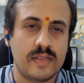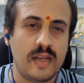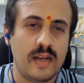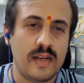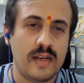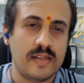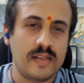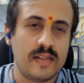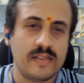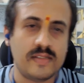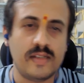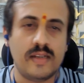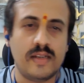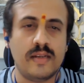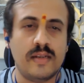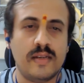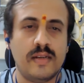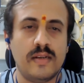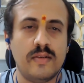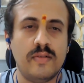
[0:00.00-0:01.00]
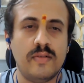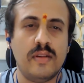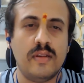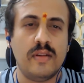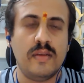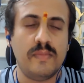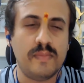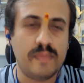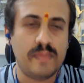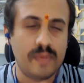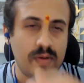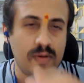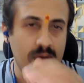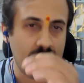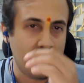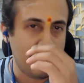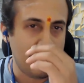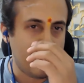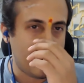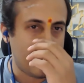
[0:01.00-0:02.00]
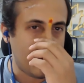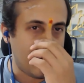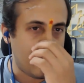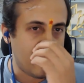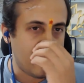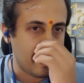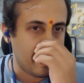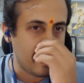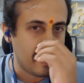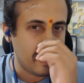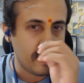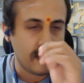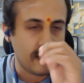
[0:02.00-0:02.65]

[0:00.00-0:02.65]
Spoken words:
yeah, it is there. Olymp trade.